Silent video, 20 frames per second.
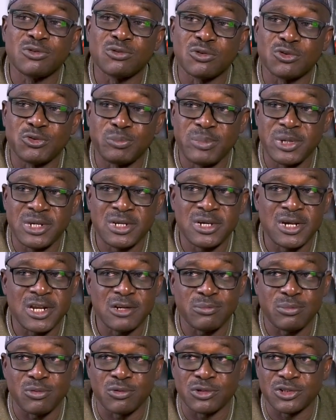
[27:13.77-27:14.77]
suspend that
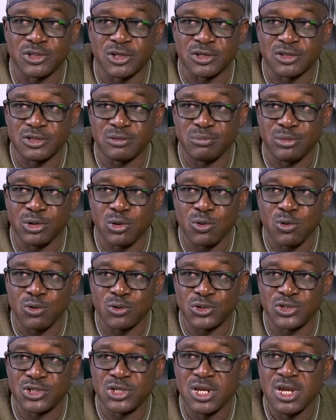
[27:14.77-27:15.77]
project,
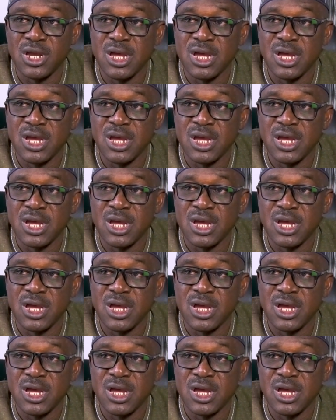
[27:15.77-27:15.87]
because